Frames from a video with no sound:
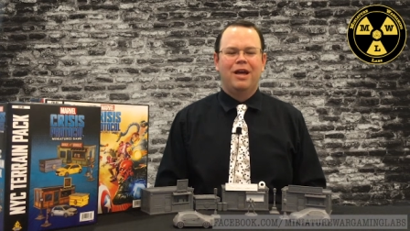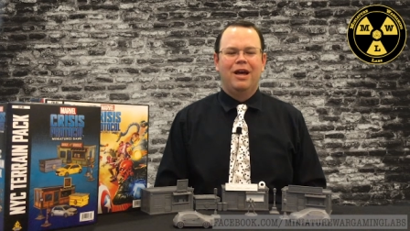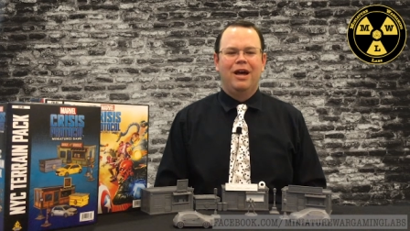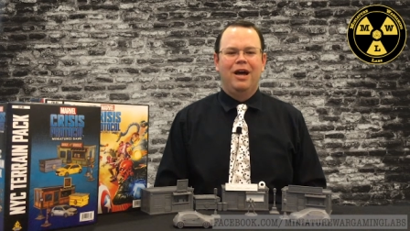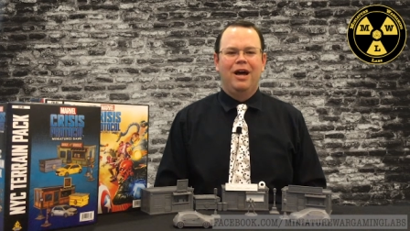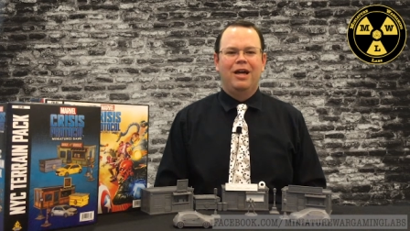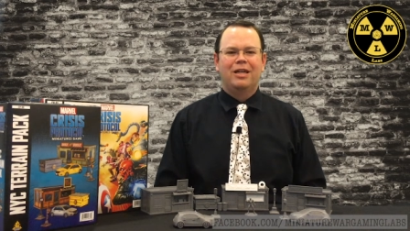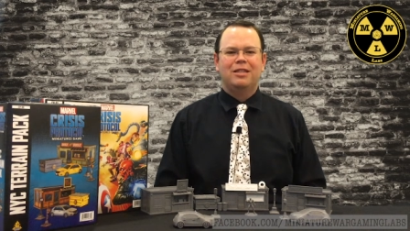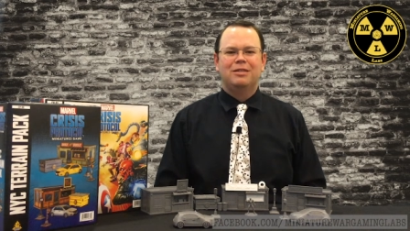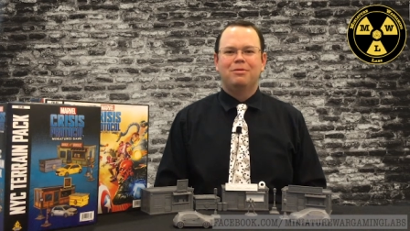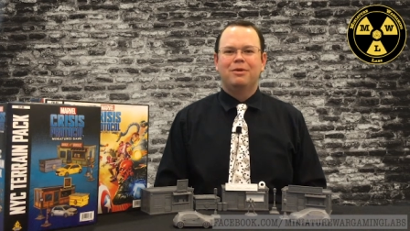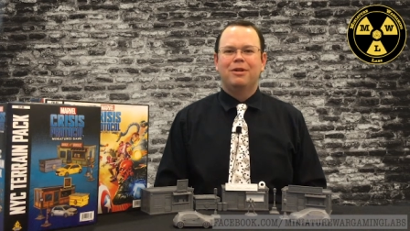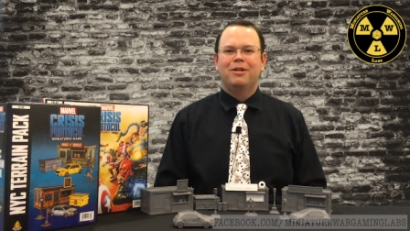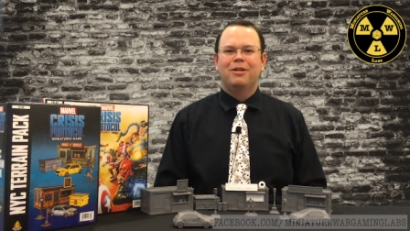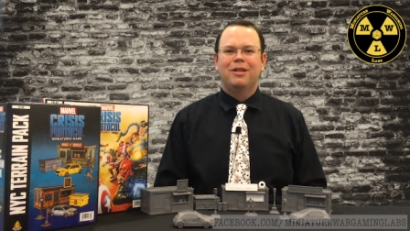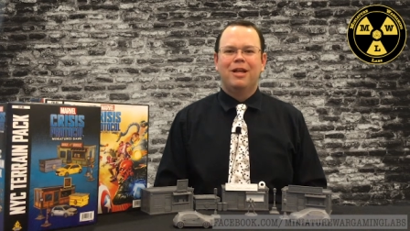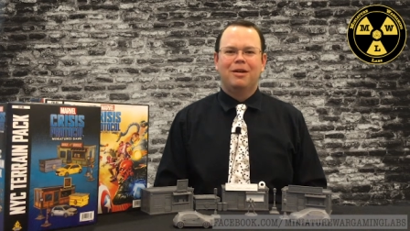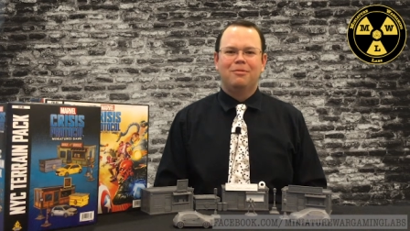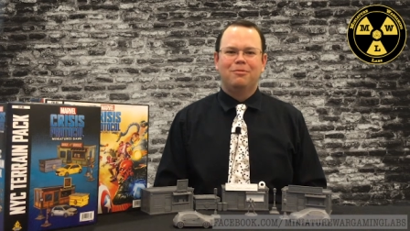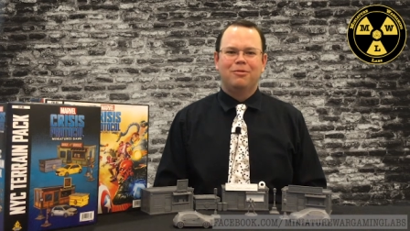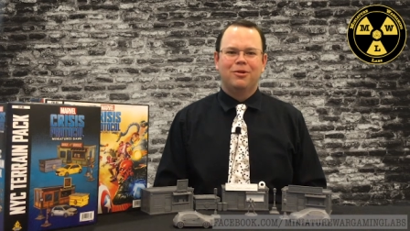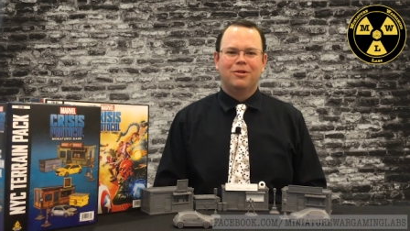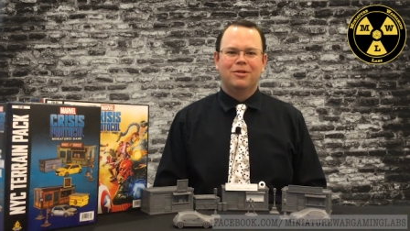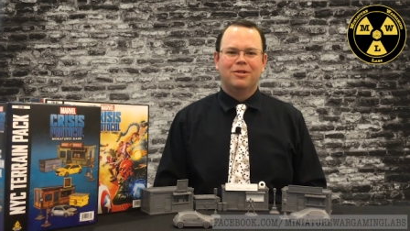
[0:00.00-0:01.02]
I spend a
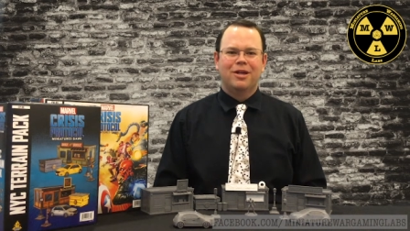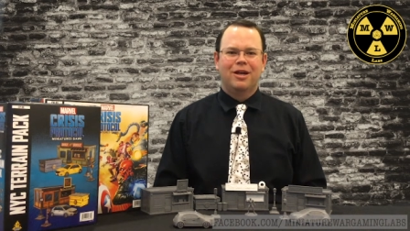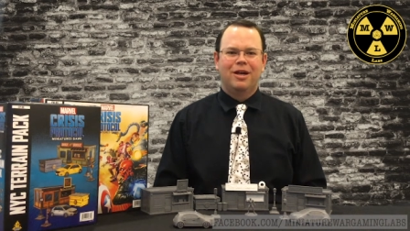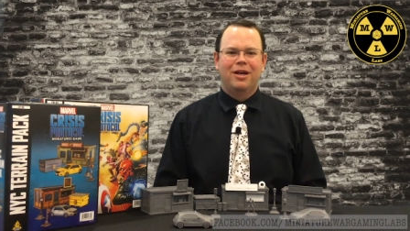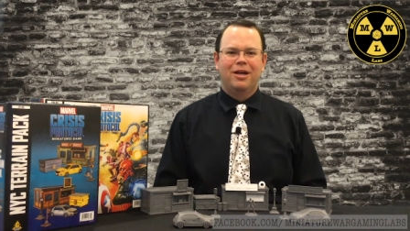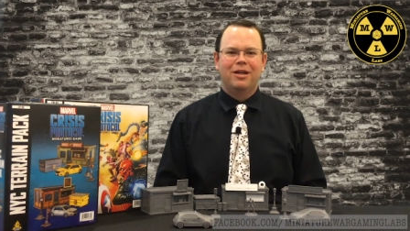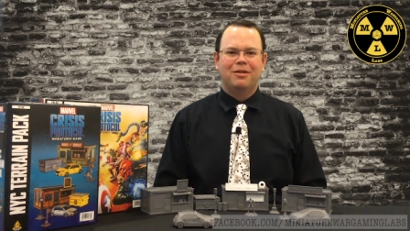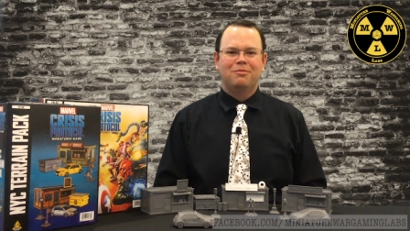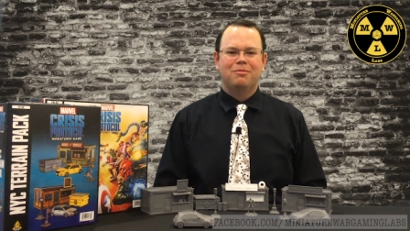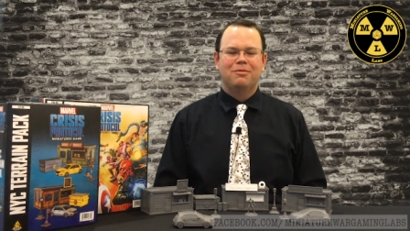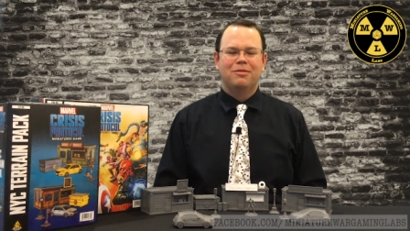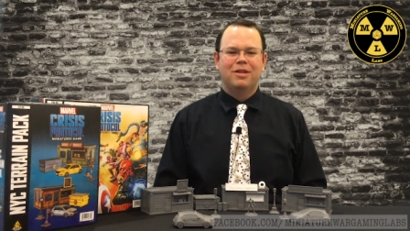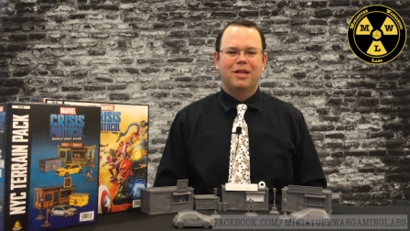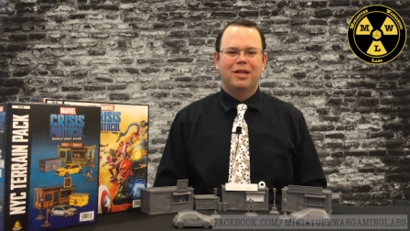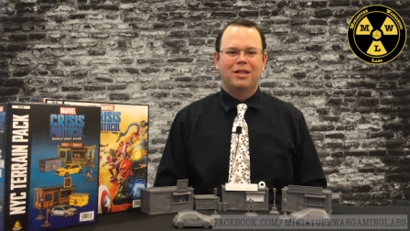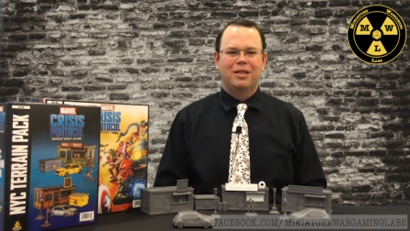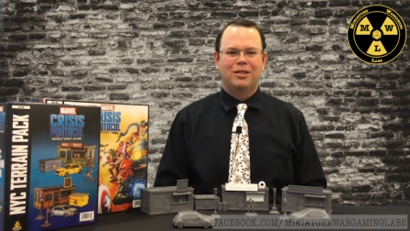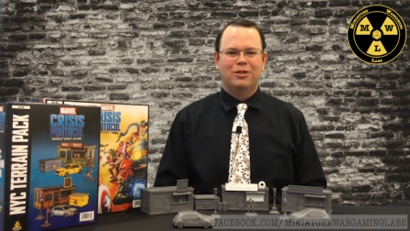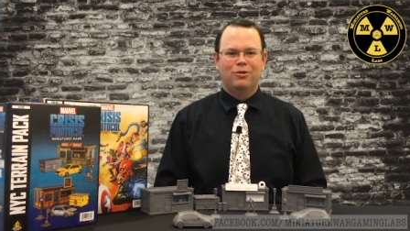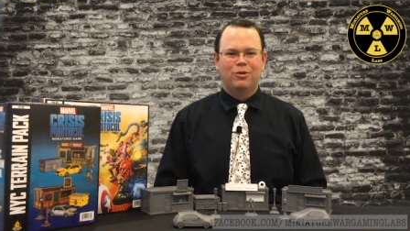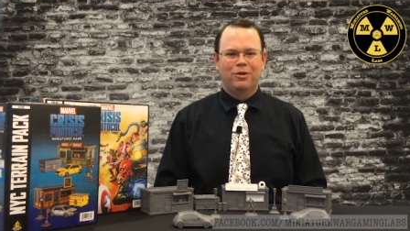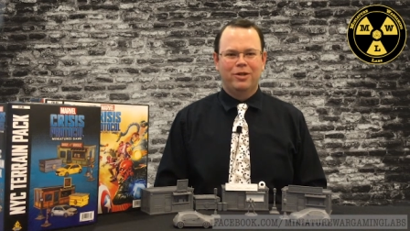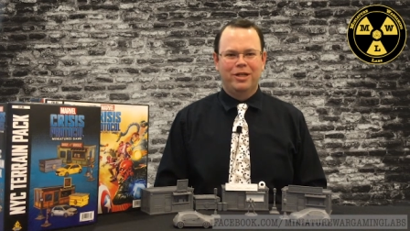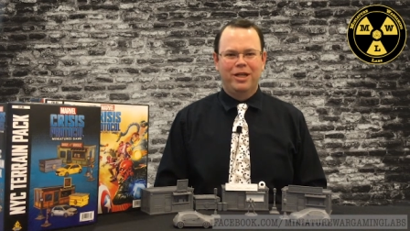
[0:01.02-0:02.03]
lot more time in the
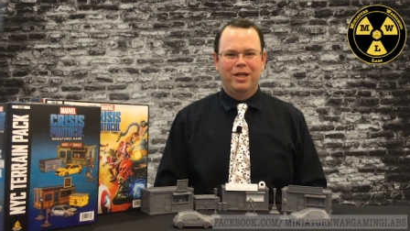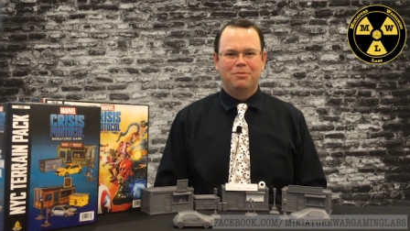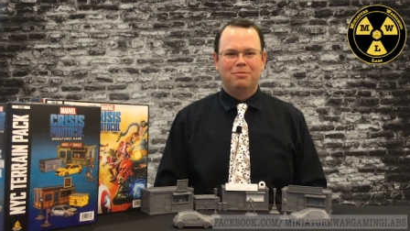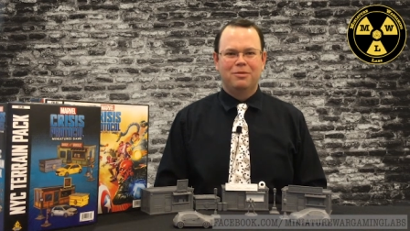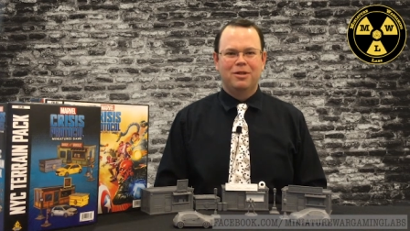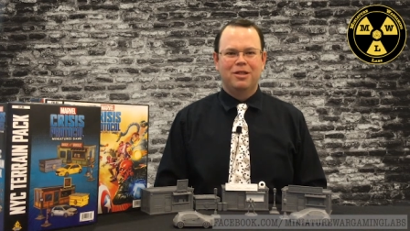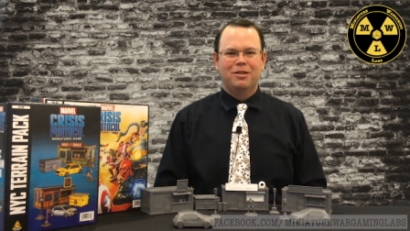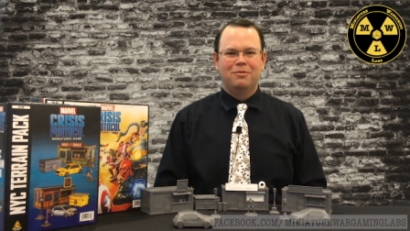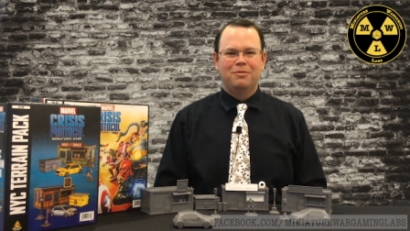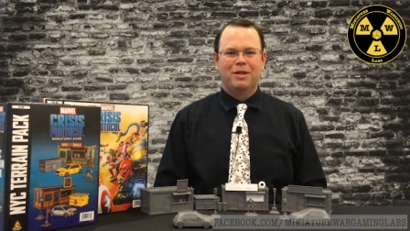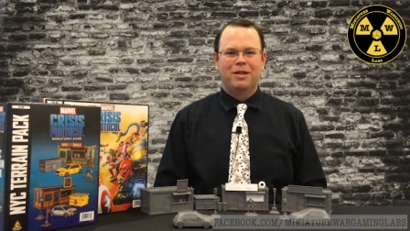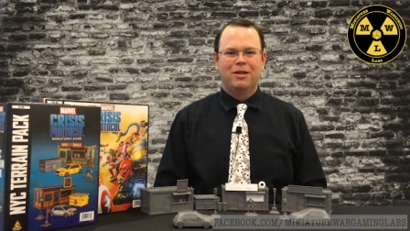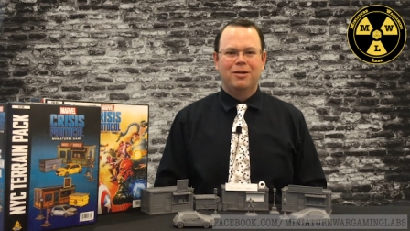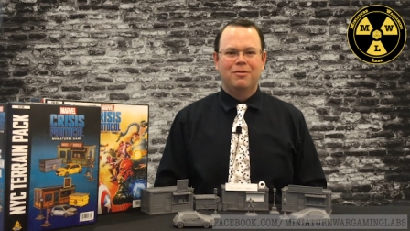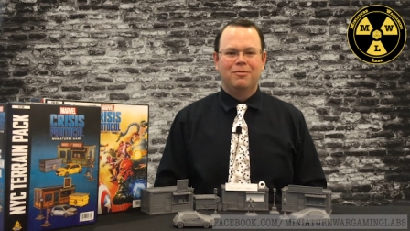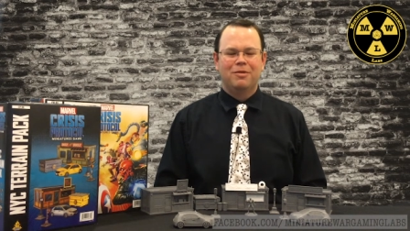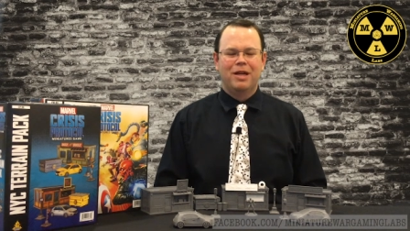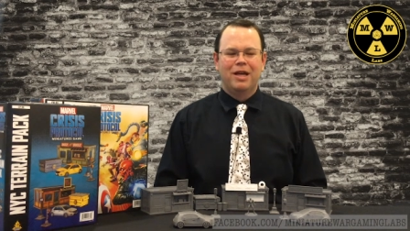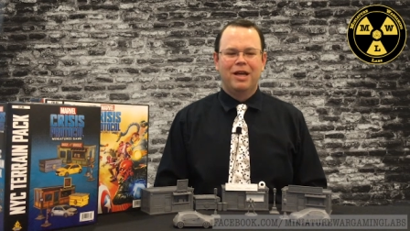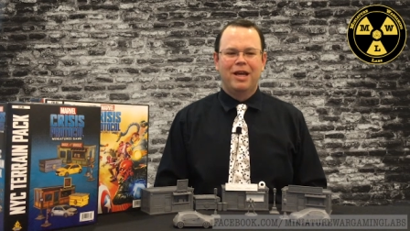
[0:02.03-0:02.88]
28mm.